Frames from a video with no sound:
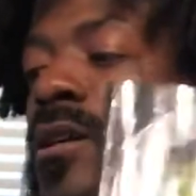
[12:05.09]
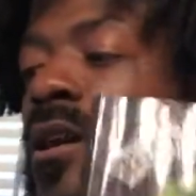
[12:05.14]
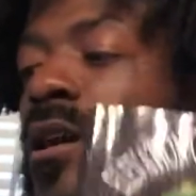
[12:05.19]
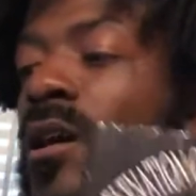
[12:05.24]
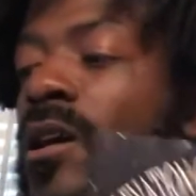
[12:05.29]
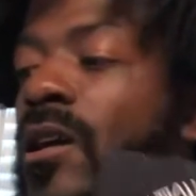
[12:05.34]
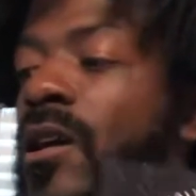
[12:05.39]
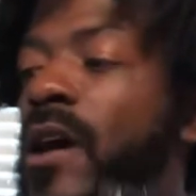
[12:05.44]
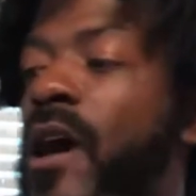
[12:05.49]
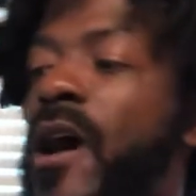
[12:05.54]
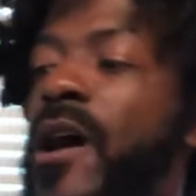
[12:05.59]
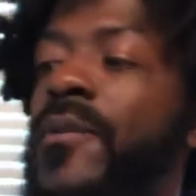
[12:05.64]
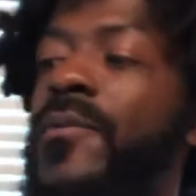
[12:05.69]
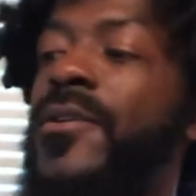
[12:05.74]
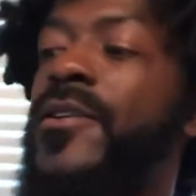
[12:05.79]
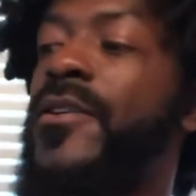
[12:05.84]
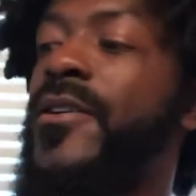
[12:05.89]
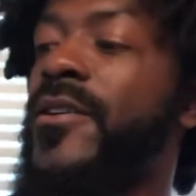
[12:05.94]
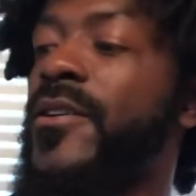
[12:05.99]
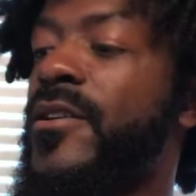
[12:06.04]

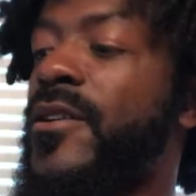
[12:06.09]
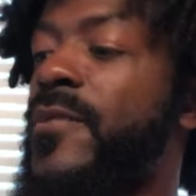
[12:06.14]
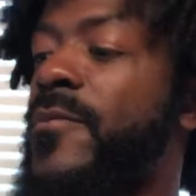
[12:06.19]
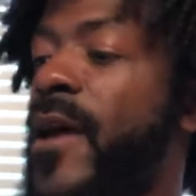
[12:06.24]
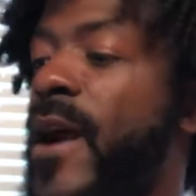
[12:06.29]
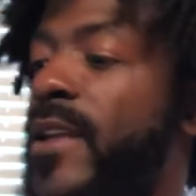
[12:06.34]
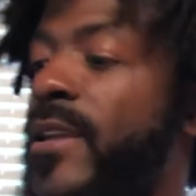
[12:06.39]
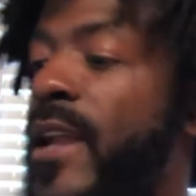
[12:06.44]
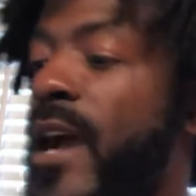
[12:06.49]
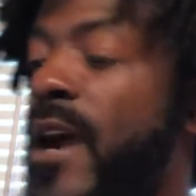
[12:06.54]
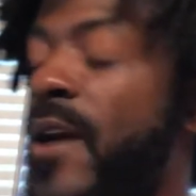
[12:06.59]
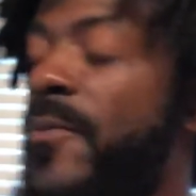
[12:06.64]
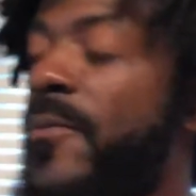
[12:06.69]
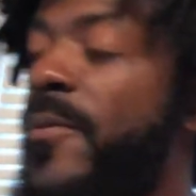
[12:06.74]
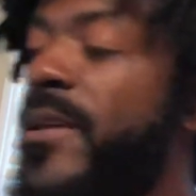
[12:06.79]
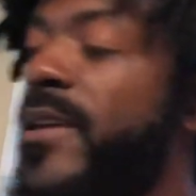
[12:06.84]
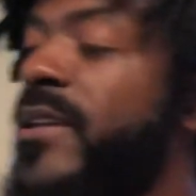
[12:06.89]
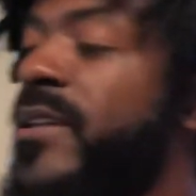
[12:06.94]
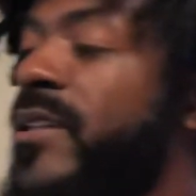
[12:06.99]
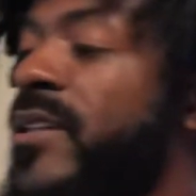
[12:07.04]
I'm currently right now
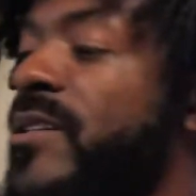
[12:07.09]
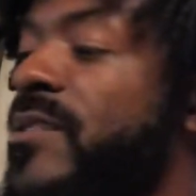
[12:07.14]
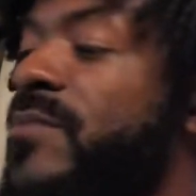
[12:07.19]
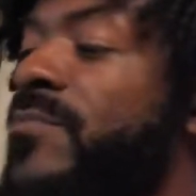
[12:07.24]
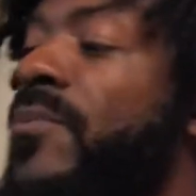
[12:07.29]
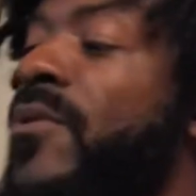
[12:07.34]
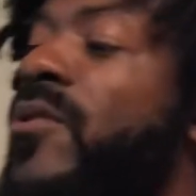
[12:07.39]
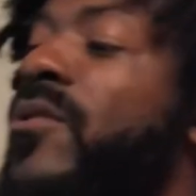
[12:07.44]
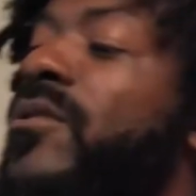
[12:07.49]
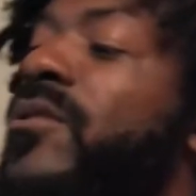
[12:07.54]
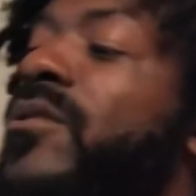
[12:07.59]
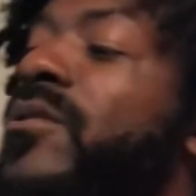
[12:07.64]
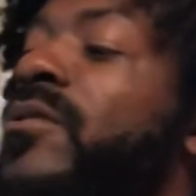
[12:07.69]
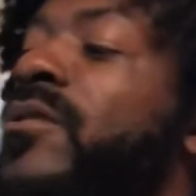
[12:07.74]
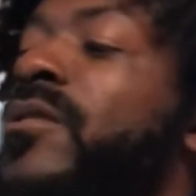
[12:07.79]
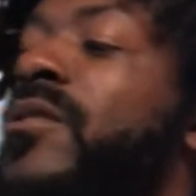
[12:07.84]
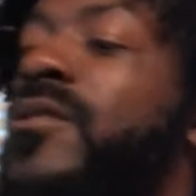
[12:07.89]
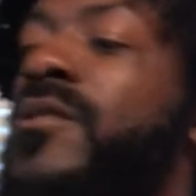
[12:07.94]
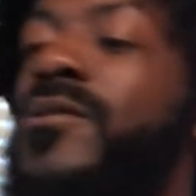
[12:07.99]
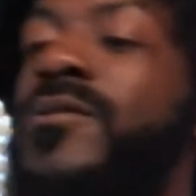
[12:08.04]
reading this book,
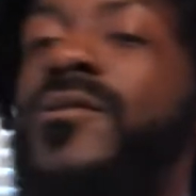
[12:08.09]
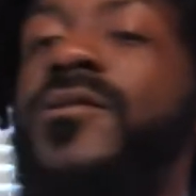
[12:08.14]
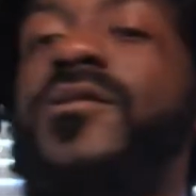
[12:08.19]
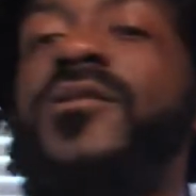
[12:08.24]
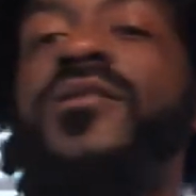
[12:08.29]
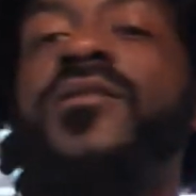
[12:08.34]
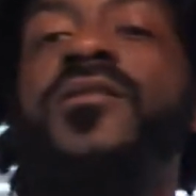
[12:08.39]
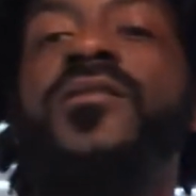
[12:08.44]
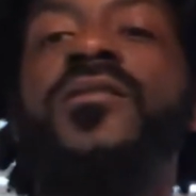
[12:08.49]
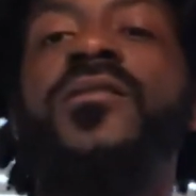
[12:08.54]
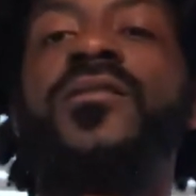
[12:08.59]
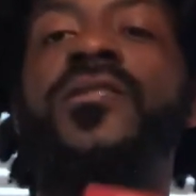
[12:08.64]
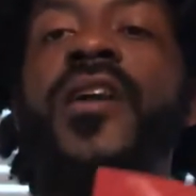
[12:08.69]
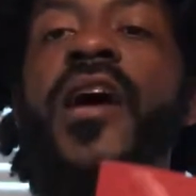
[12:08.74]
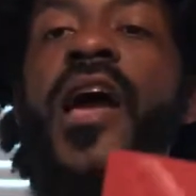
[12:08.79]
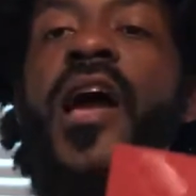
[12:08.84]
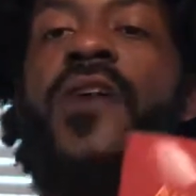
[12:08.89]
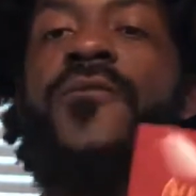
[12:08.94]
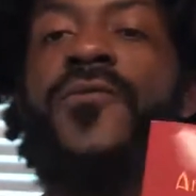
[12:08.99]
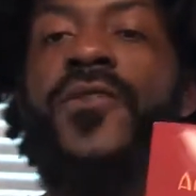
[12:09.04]

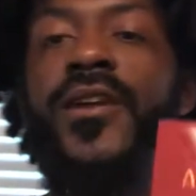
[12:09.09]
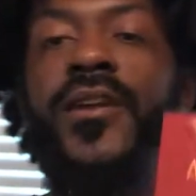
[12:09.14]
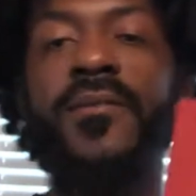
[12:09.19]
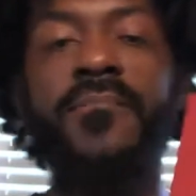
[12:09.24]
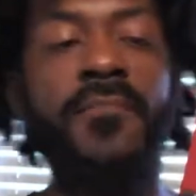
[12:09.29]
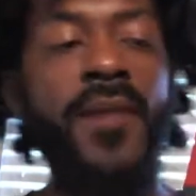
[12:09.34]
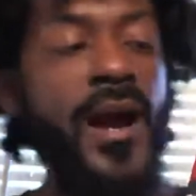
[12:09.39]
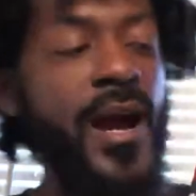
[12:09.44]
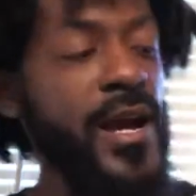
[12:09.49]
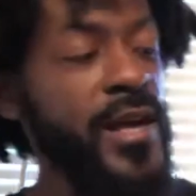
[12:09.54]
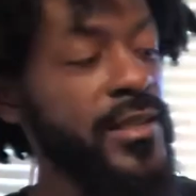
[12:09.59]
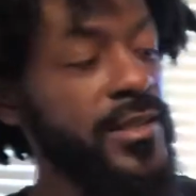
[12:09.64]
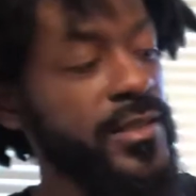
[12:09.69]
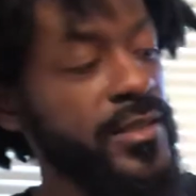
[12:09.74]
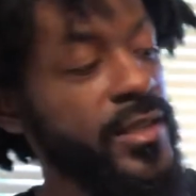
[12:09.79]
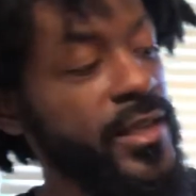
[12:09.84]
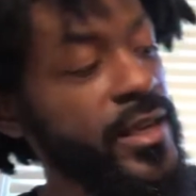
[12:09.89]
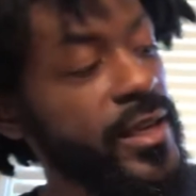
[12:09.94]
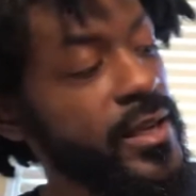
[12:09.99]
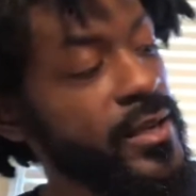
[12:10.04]
The African
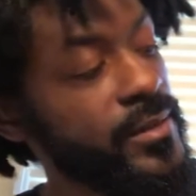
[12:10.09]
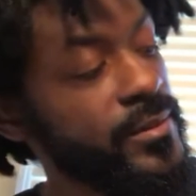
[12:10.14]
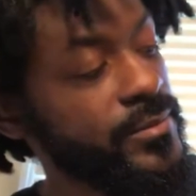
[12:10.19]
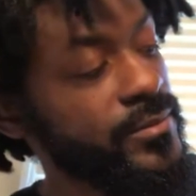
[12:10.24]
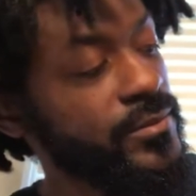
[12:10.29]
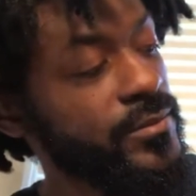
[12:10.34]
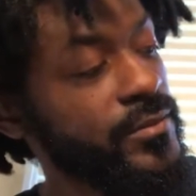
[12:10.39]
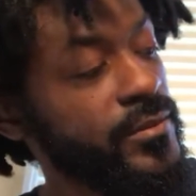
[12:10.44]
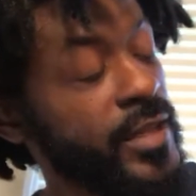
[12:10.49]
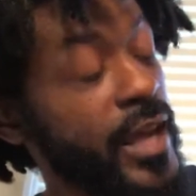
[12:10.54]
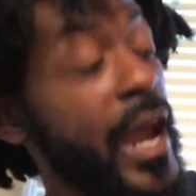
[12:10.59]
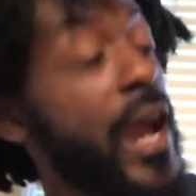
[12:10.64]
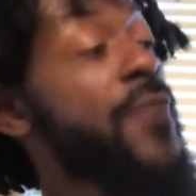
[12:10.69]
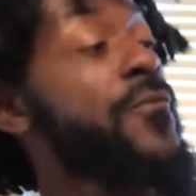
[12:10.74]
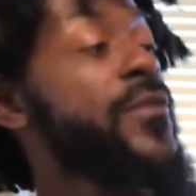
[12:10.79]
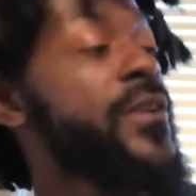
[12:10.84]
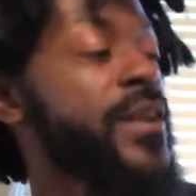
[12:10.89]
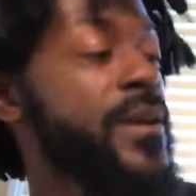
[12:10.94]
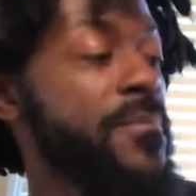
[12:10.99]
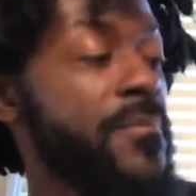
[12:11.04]
Mindset, The
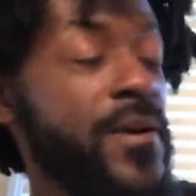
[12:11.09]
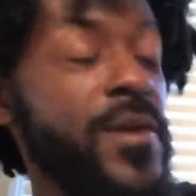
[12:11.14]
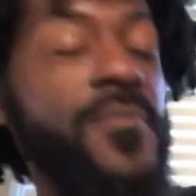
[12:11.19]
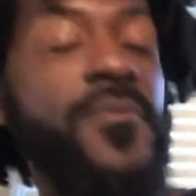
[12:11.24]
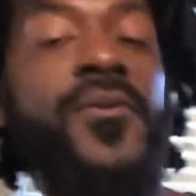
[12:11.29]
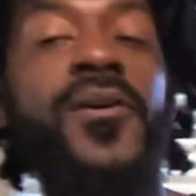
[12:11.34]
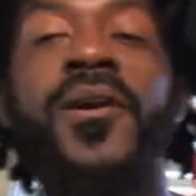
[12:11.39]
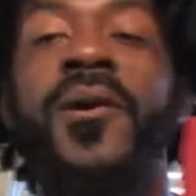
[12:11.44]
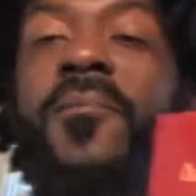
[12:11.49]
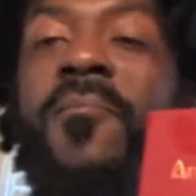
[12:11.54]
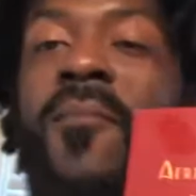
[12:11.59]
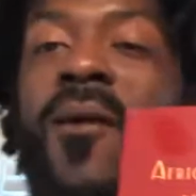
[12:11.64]
African Memory of